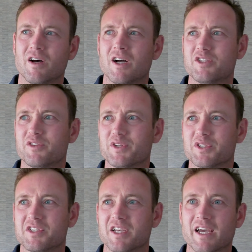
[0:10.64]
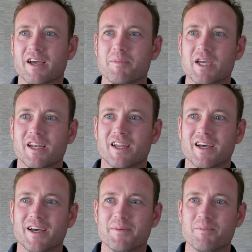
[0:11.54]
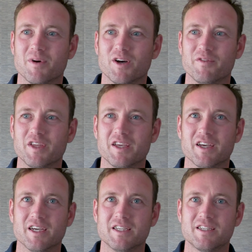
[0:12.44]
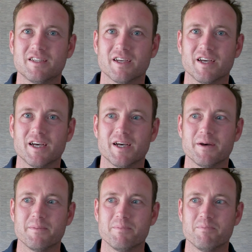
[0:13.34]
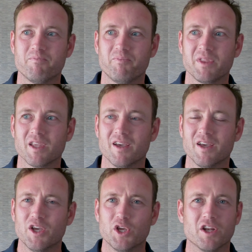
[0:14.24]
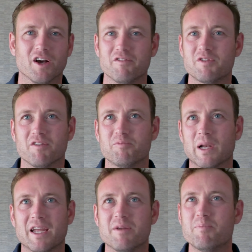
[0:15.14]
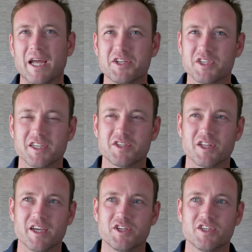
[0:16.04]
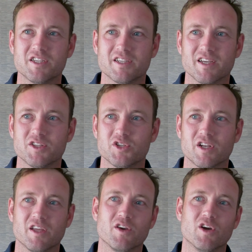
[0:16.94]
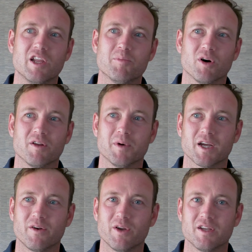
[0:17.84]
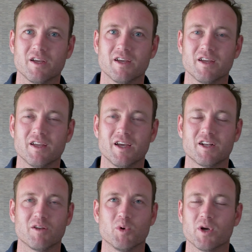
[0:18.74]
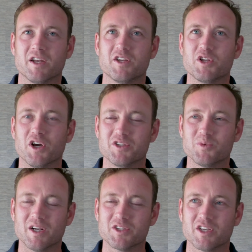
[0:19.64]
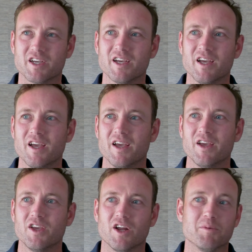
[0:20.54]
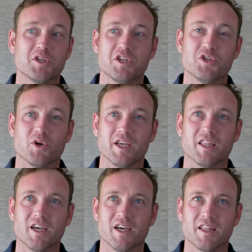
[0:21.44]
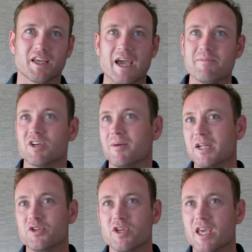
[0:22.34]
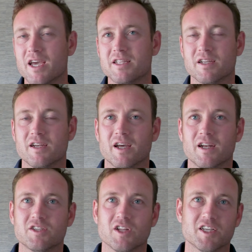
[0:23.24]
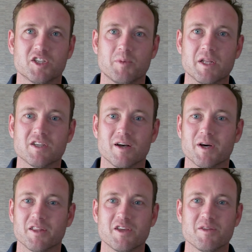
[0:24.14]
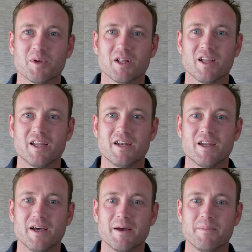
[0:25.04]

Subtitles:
Oh, I still got to say, I mean, over the years, I've played in patches at stages, and certainly in the early part of my career at Glamorgan it didn't go as well. So, I'm just enjoying the game time I do get, and it's nice to spend time out there in the middle. And